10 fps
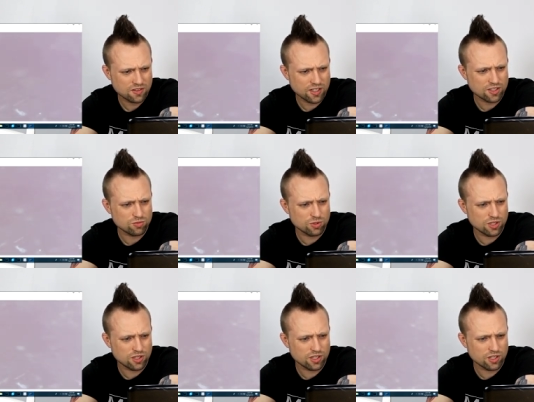That's
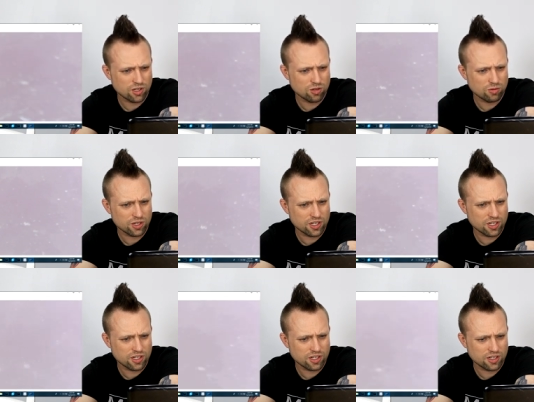really all we're
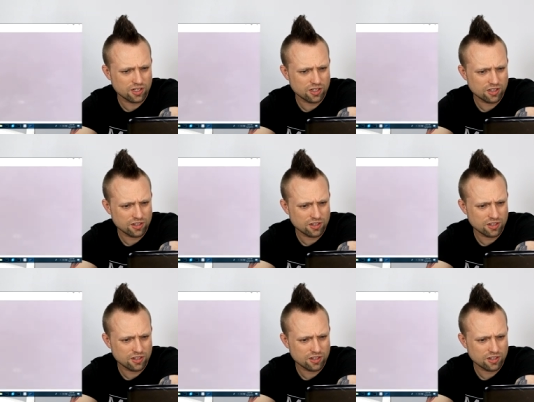getting here.